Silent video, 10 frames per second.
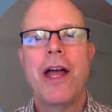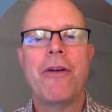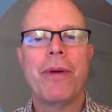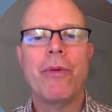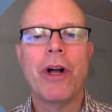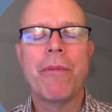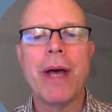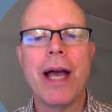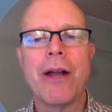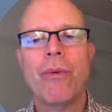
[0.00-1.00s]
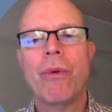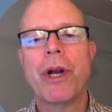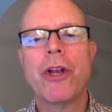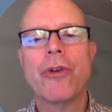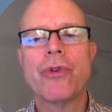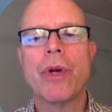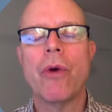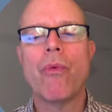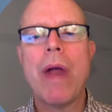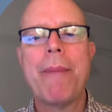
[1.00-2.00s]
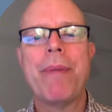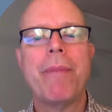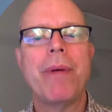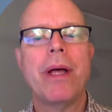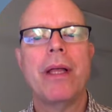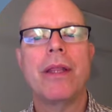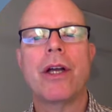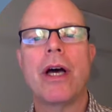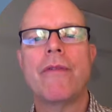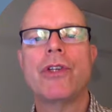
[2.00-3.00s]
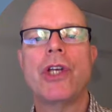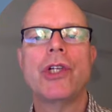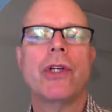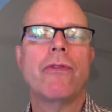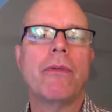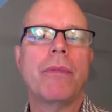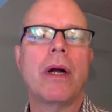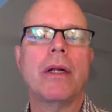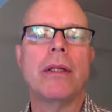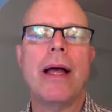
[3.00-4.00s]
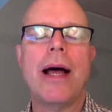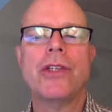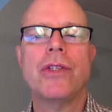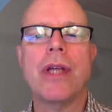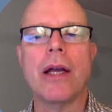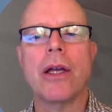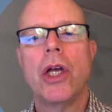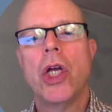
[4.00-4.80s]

Hey everybody, welcome back. What we're going to do is we're going to wrap up the conversation from our last deck